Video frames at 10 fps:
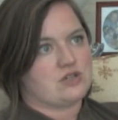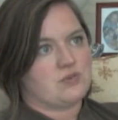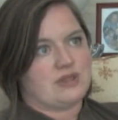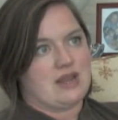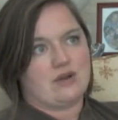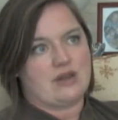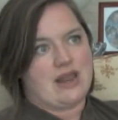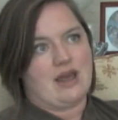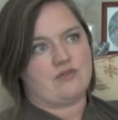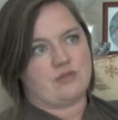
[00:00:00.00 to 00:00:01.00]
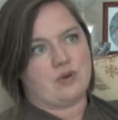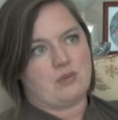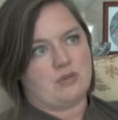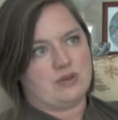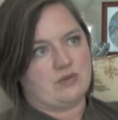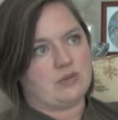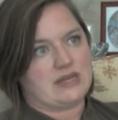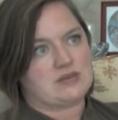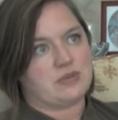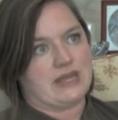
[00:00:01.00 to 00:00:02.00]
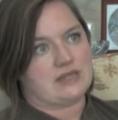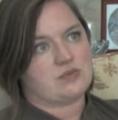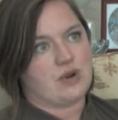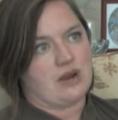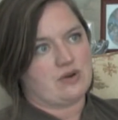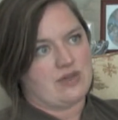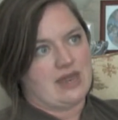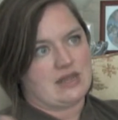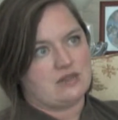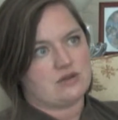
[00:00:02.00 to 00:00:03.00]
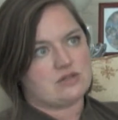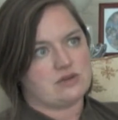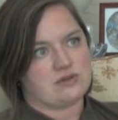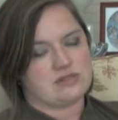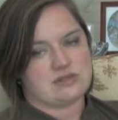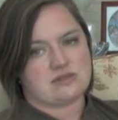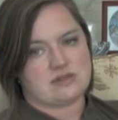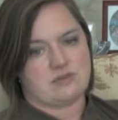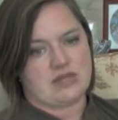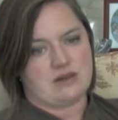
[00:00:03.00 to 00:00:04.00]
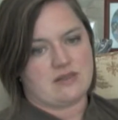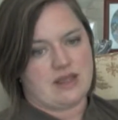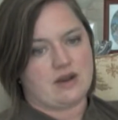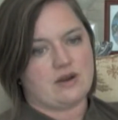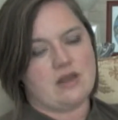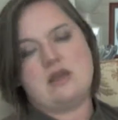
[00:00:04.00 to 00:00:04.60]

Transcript: but they aren't going to have to probably replace plants prior to that either, so it's something there.